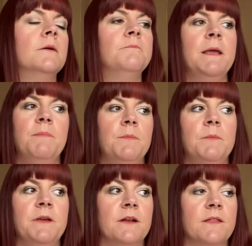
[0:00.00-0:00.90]
people are
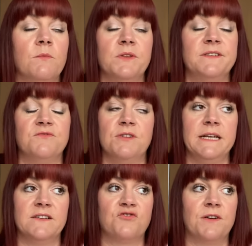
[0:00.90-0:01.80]
probably going to think, well, this is really
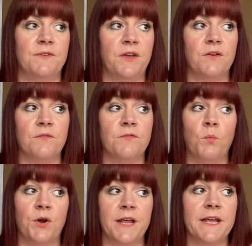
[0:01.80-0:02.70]
extravagant for
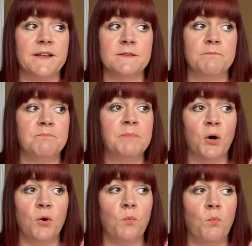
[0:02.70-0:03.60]
what it is,
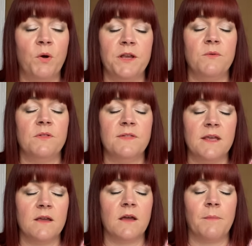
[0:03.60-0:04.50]
but when you
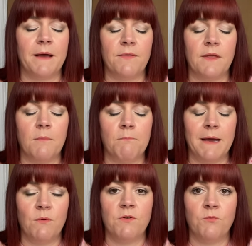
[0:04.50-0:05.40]
think about the
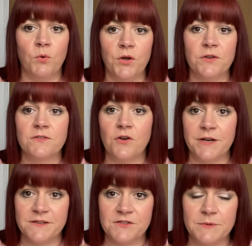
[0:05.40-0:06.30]
amount of work that's gone
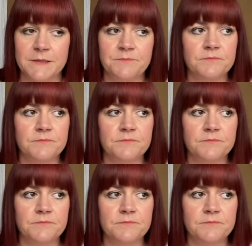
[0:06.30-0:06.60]
into it,